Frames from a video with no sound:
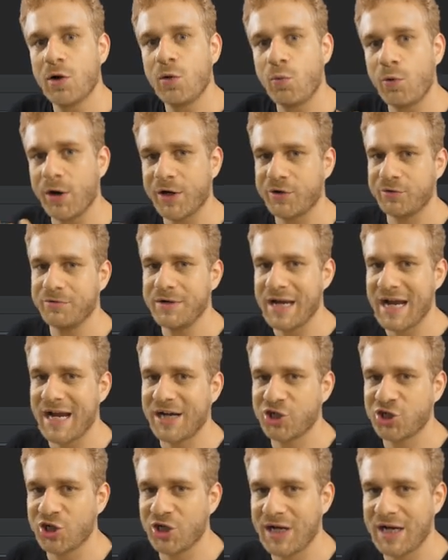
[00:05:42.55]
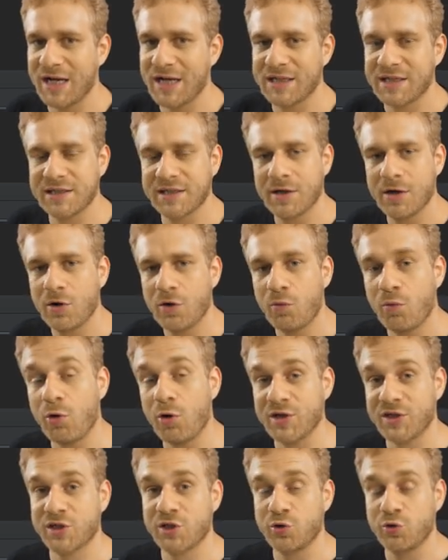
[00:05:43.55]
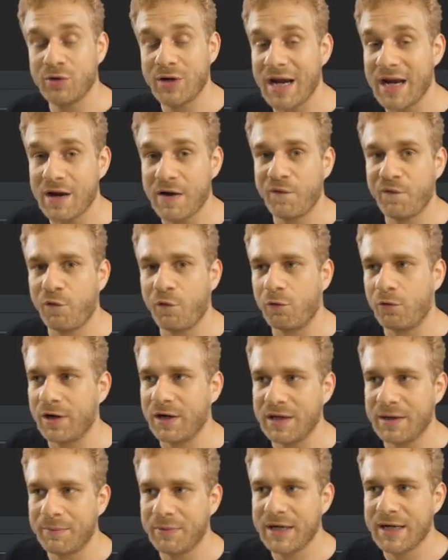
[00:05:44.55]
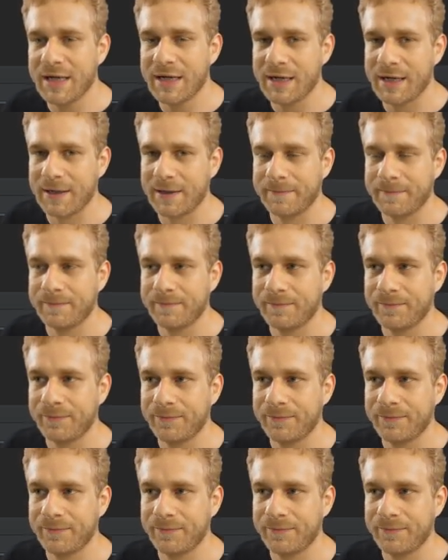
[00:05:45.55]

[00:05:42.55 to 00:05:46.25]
what ReactJS was created for in the beginning.